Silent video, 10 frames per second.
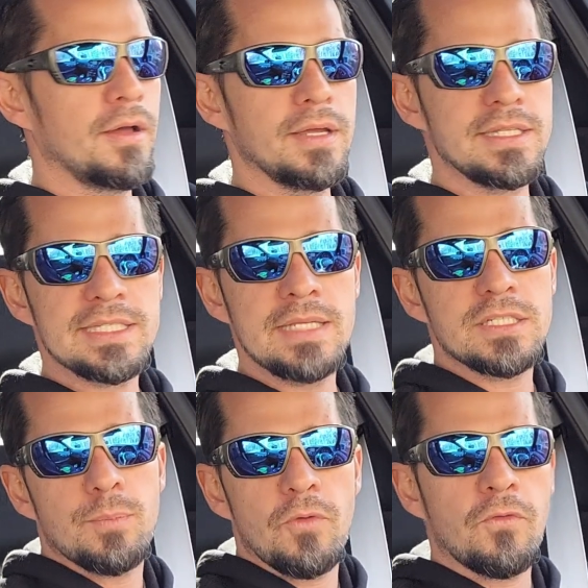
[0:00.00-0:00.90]
it
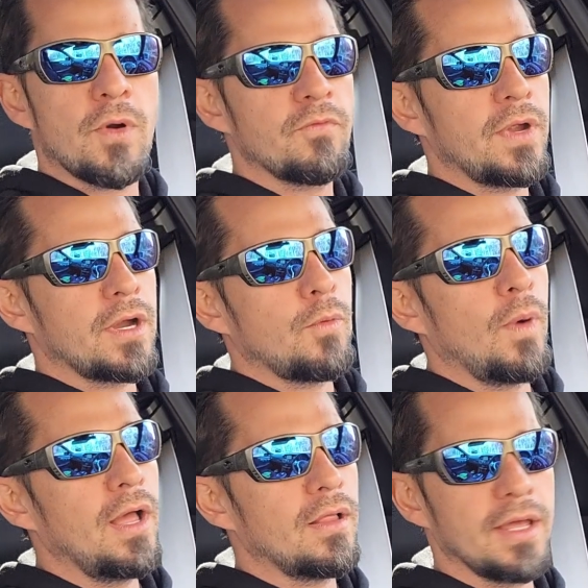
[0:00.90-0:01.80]
seems to perform very
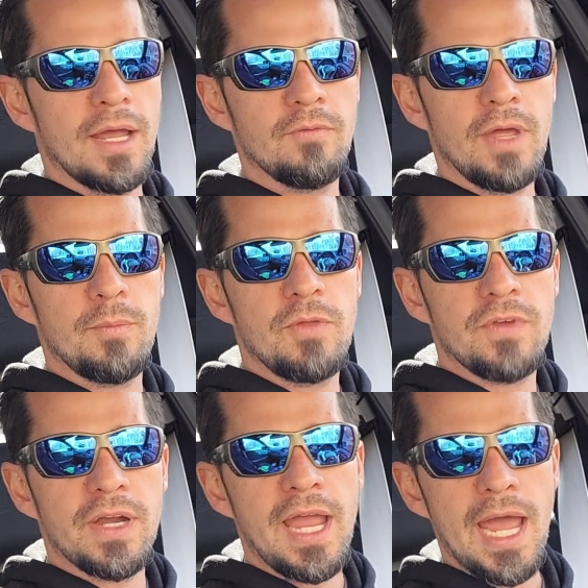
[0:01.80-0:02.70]
well, and I've been
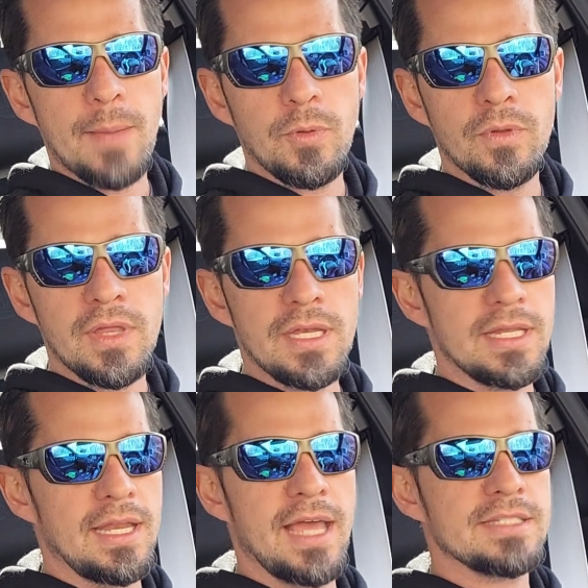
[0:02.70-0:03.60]
very happy with it.
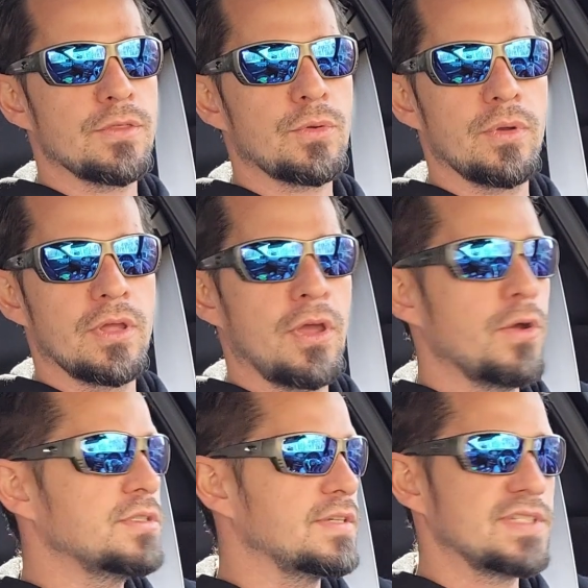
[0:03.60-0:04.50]
It hasn't thrown any
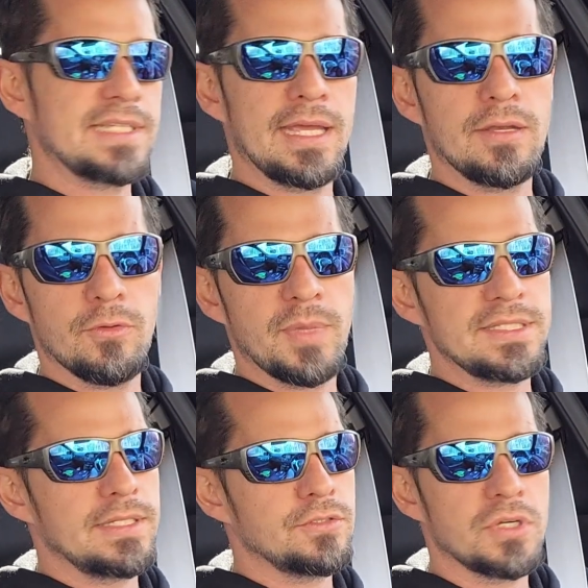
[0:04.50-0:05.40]
codes. I've scanned it with my
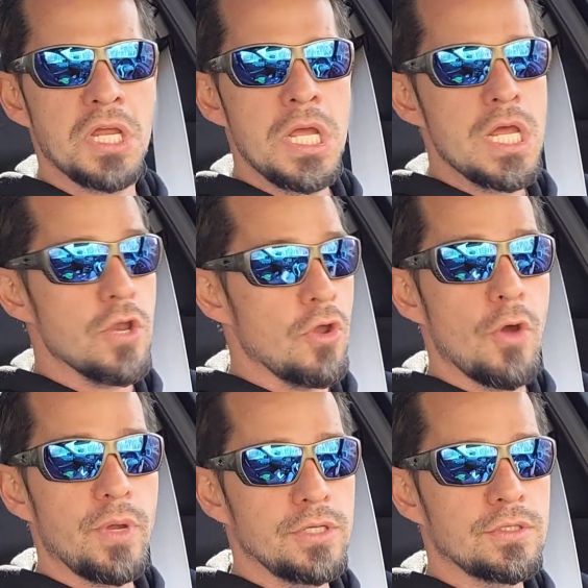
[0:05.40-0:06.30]
Zentry.
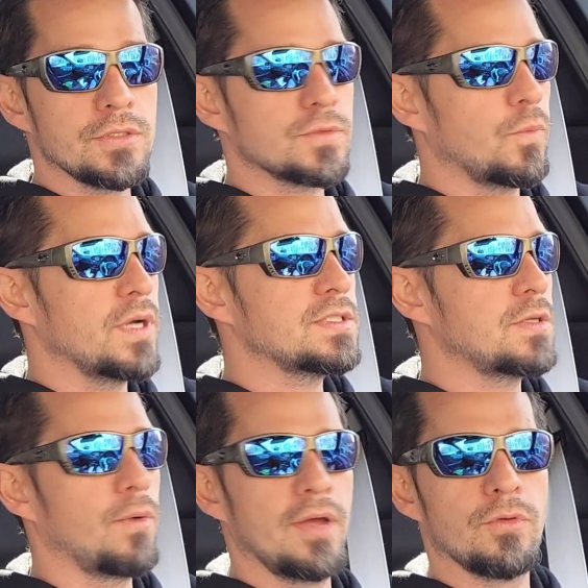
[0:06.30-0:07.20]
No issues
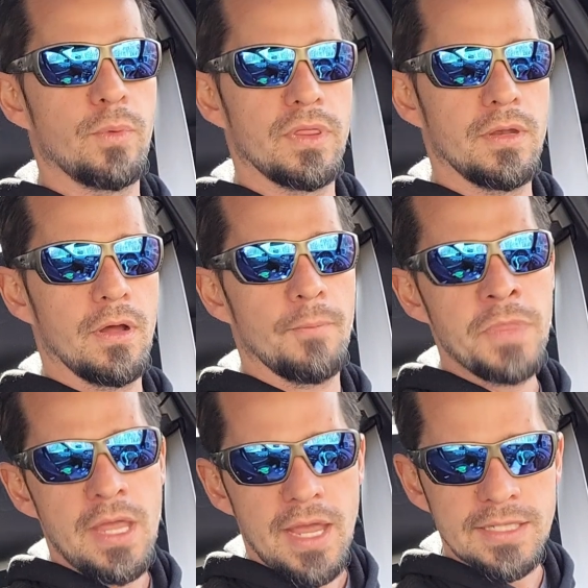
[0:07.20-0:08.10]
whatsoever with it all.
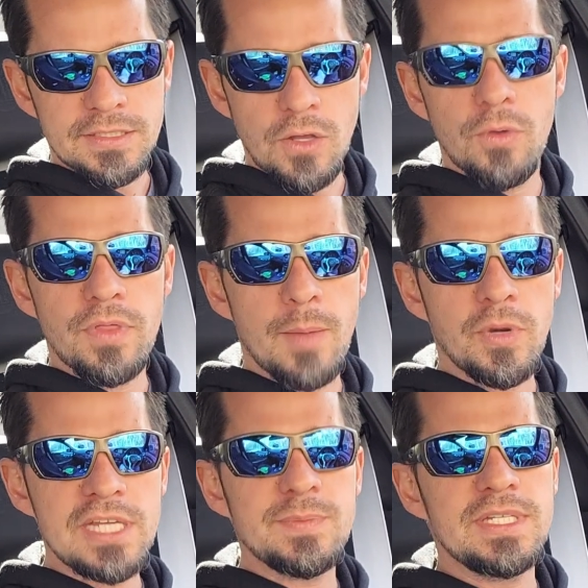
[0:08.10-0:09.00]
And so that
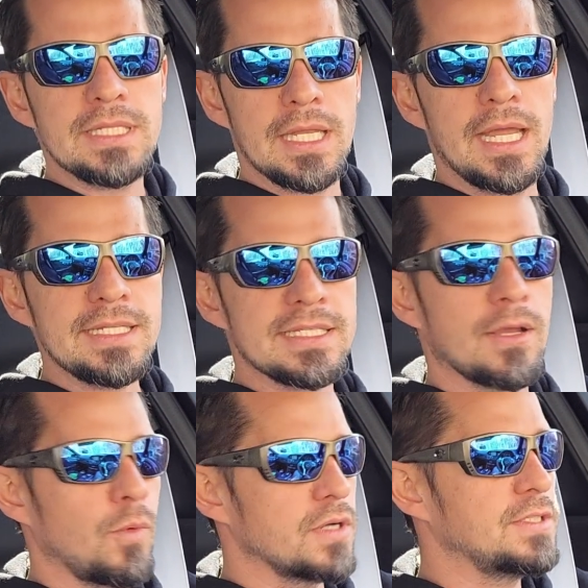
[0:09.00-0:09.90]
brings me to the next
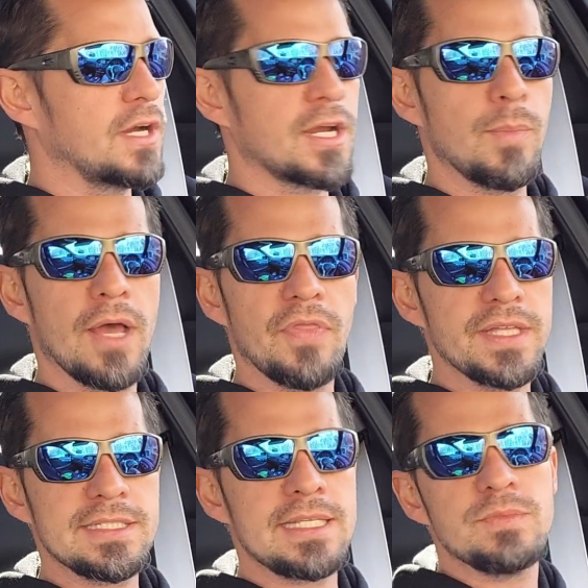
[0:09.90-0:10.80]
thing I want to talk about
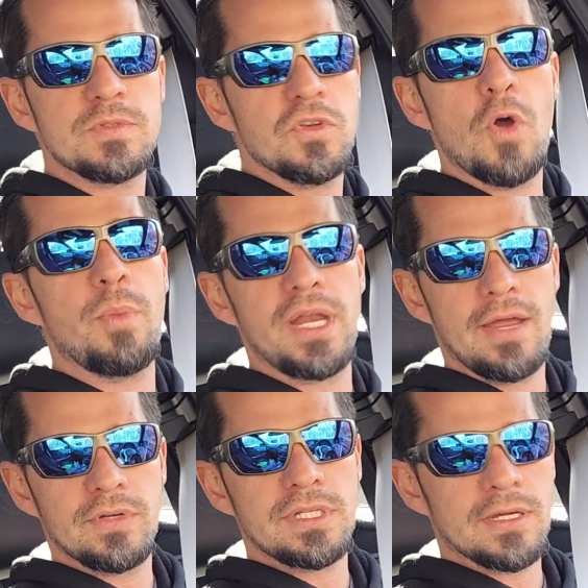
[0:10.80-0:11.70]
that seems nobody
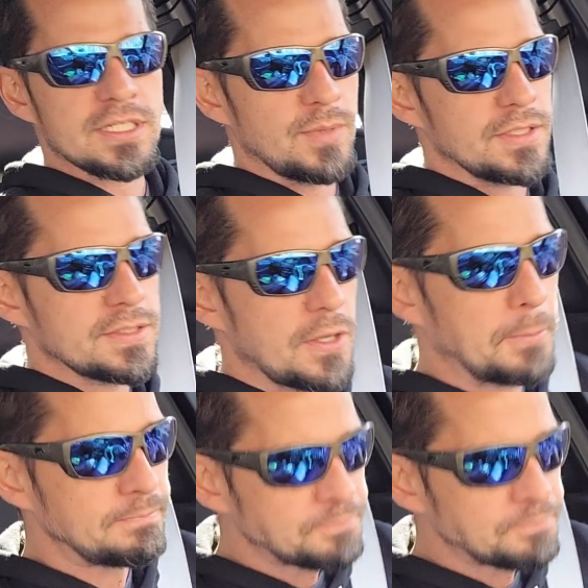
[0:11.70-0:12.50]
ever talks about. So